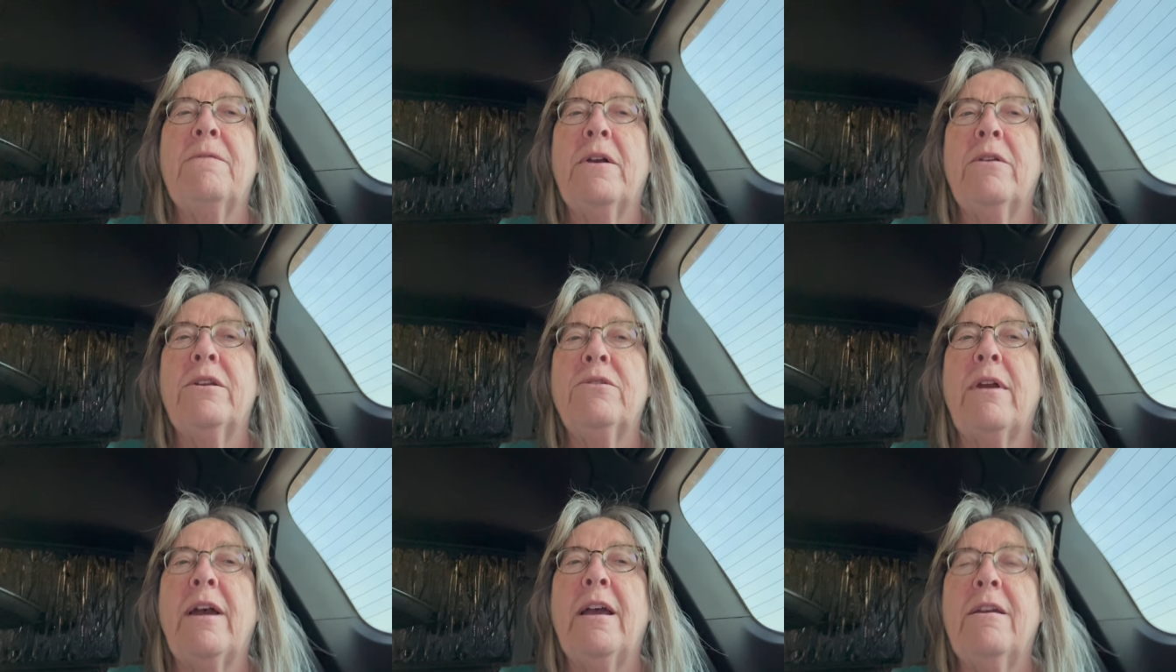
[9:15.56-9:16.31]
hour
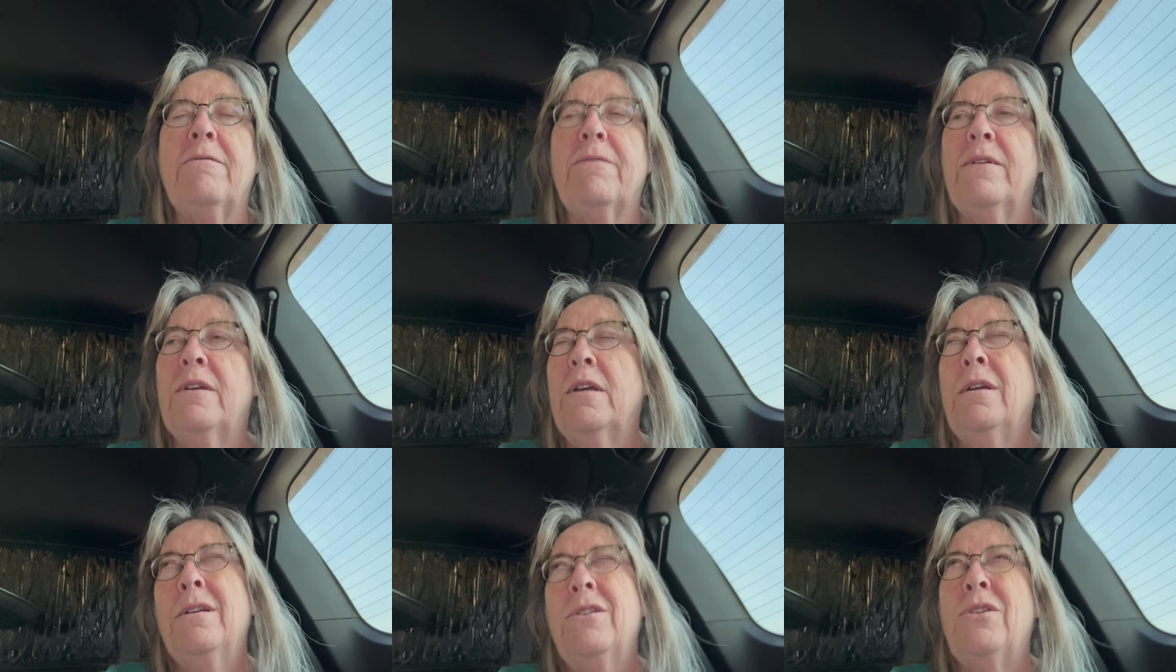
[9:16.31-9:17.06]
drive,
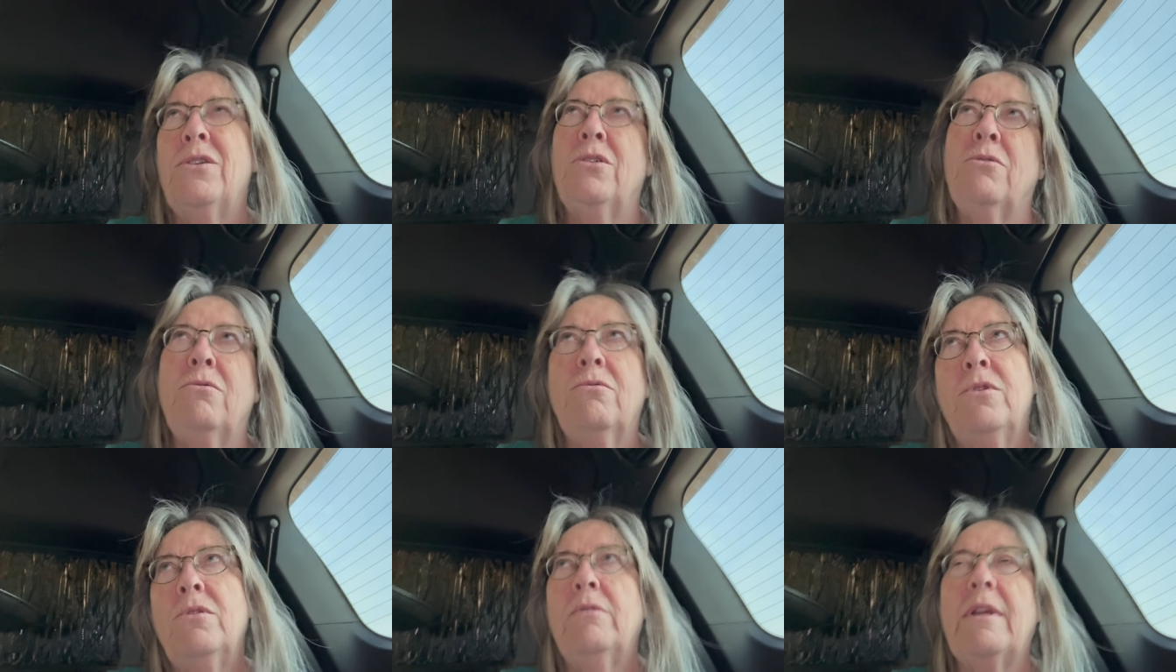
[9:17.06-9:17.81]
to
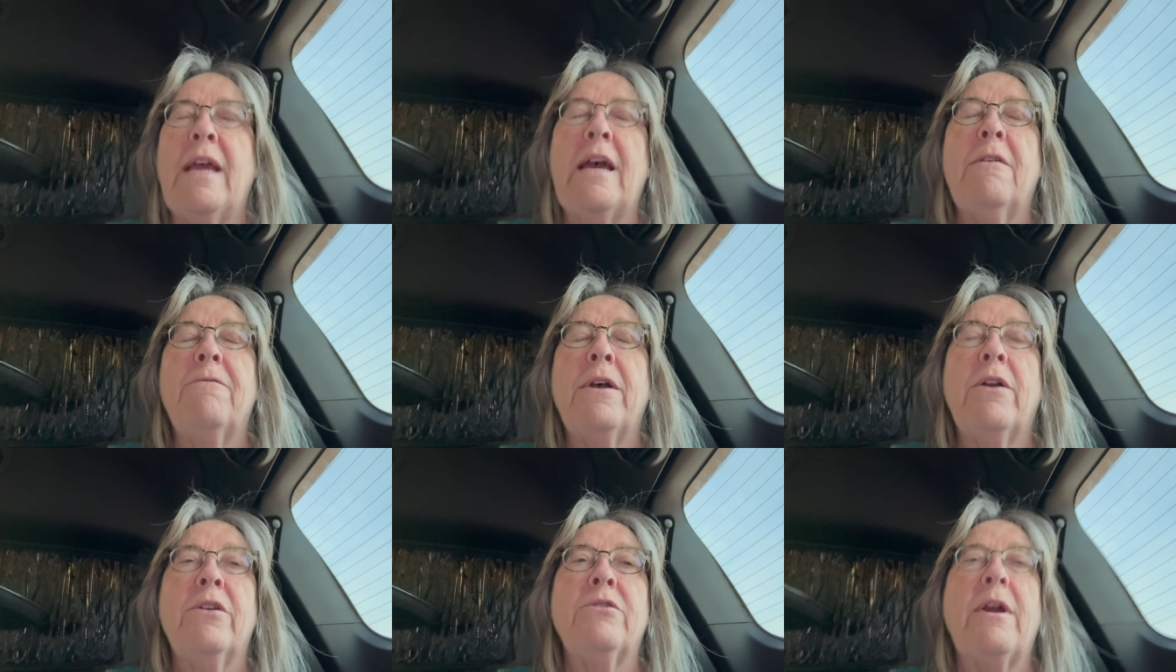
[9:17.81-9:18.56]
and a half
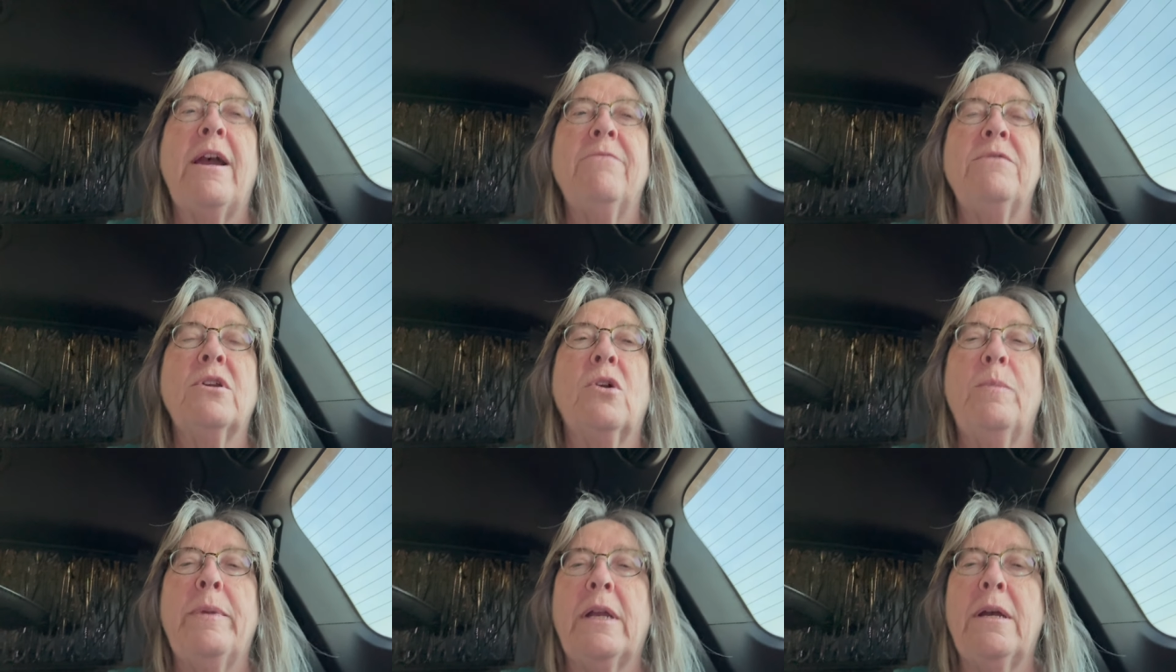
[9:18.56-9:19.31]
hour drive to go
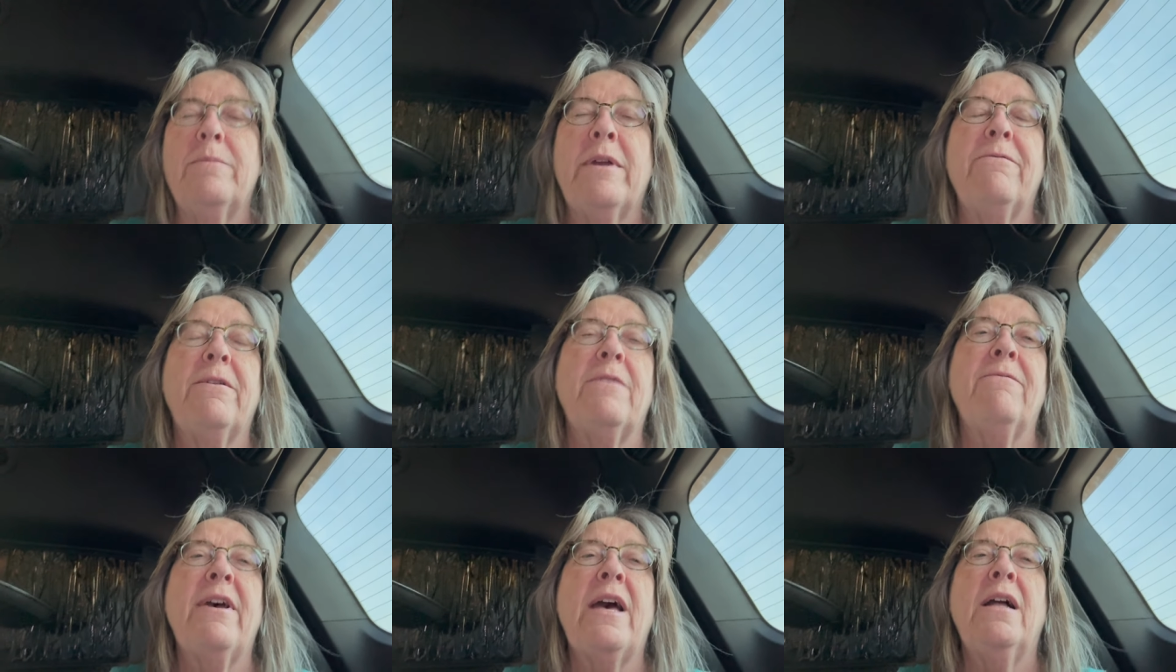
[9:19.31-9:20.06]
pick up my
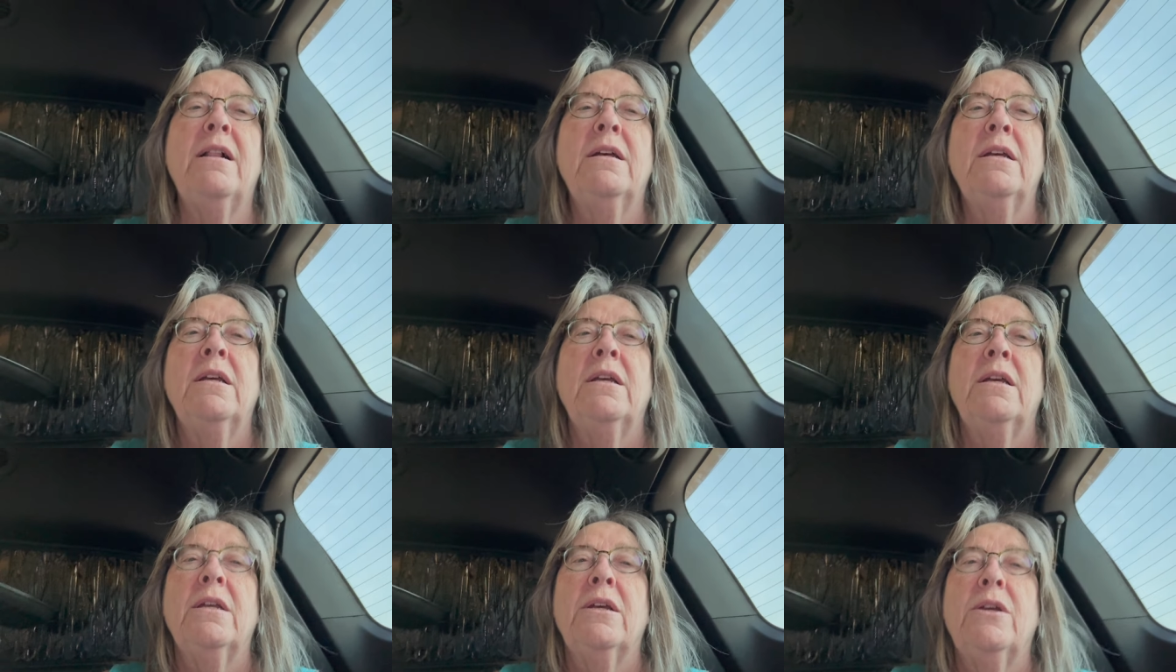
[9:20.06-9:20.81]
friend Val,
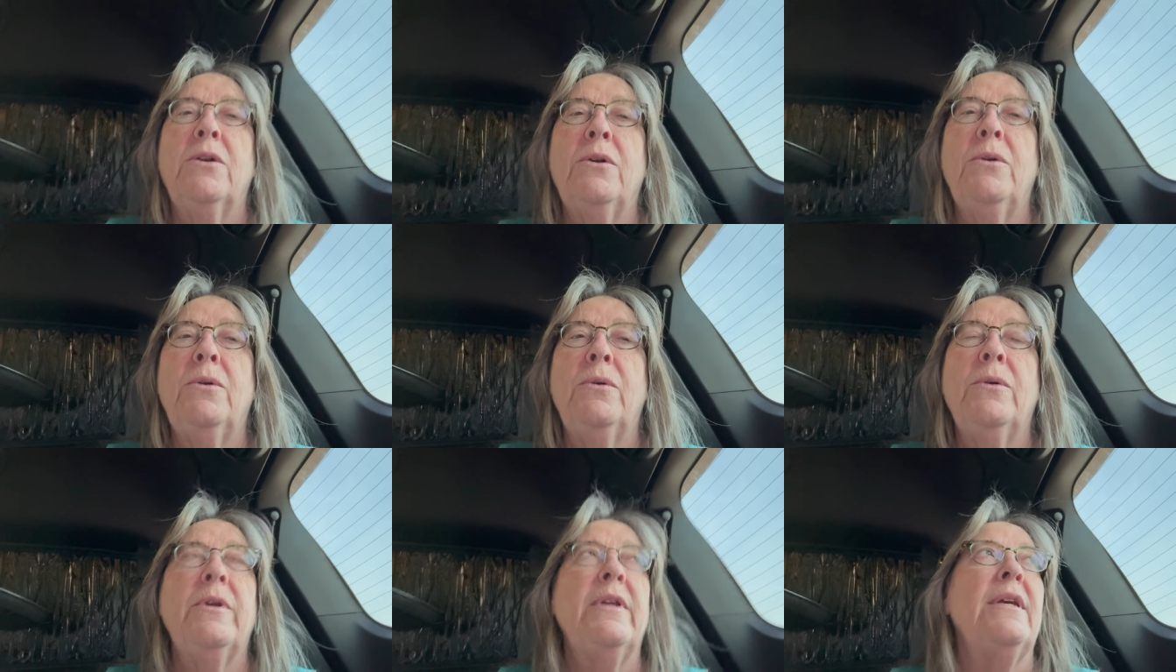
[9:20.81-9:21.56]

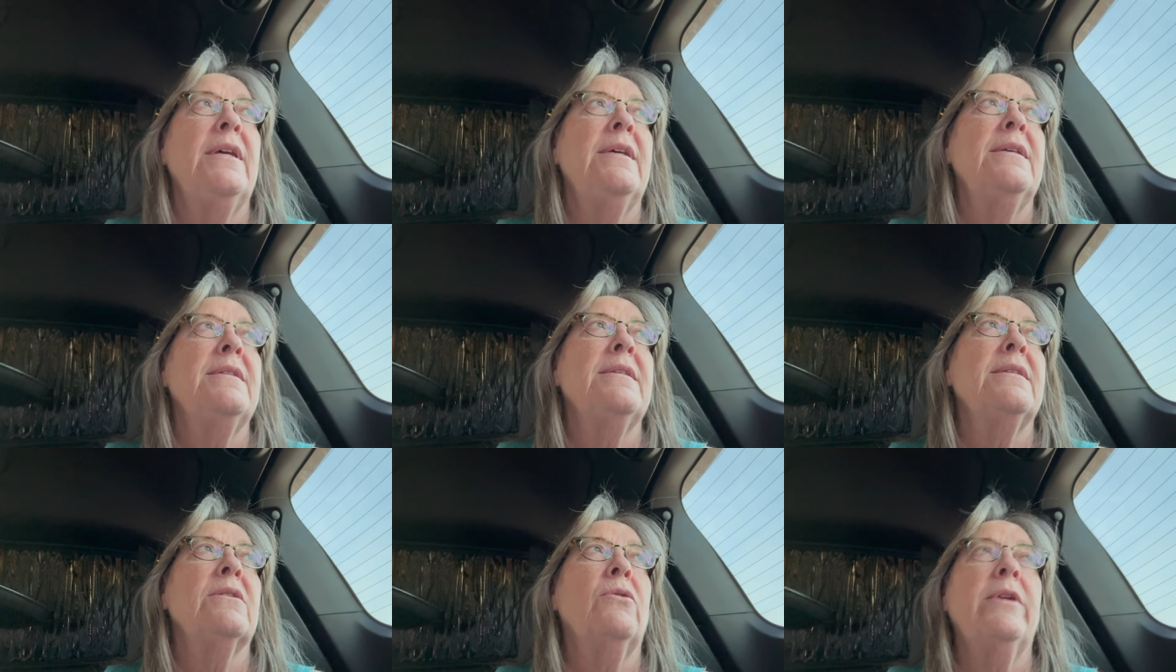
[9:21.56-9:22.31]
who
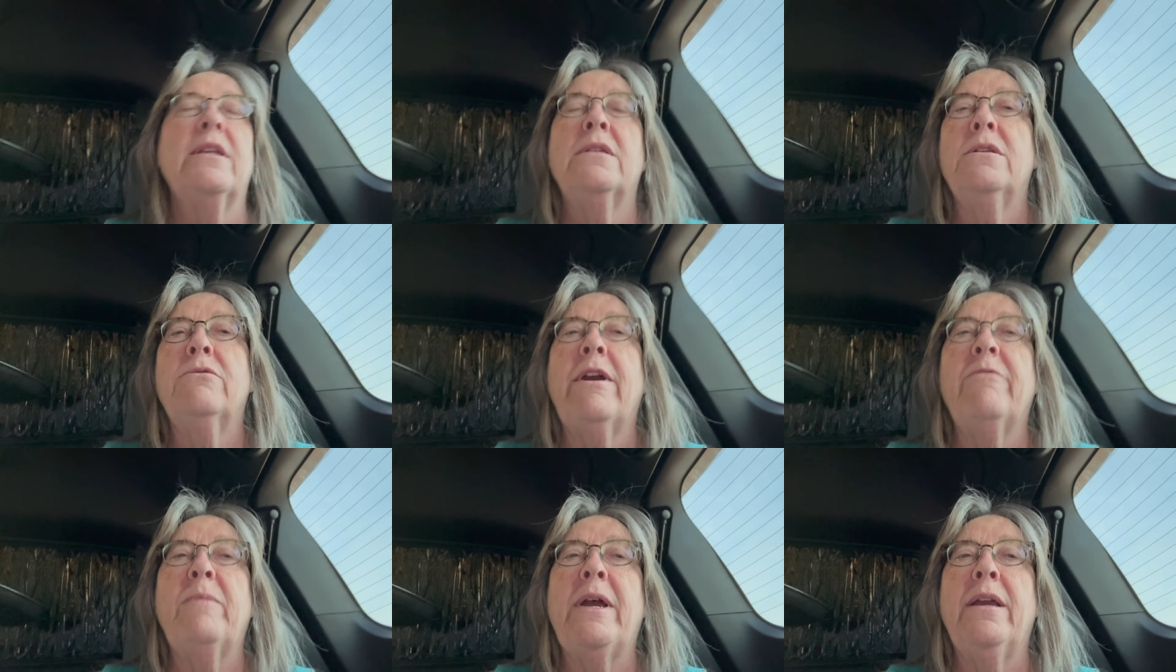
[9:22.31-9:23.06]
is going to
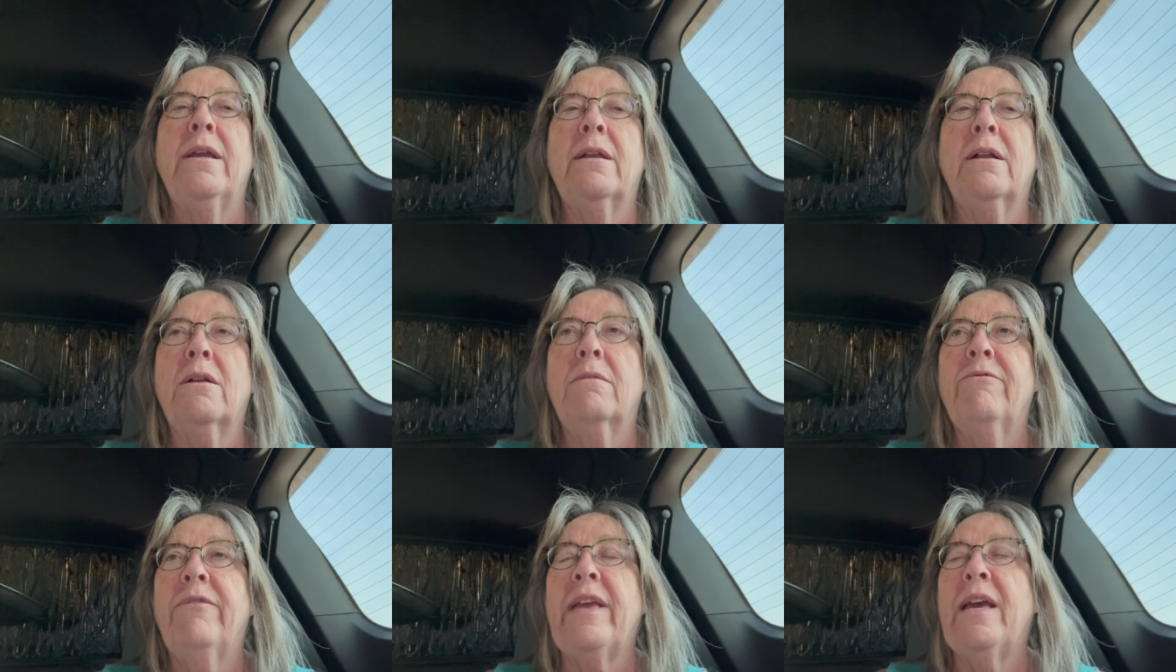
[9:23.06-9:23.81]
drive my
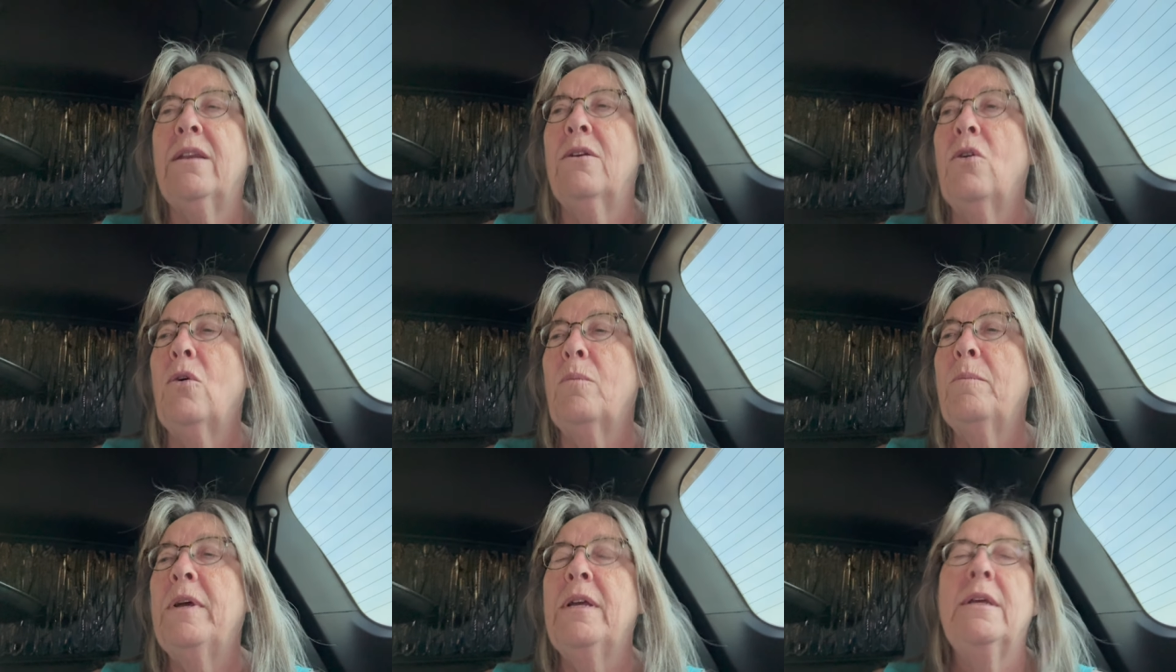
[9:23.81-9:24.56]
van home.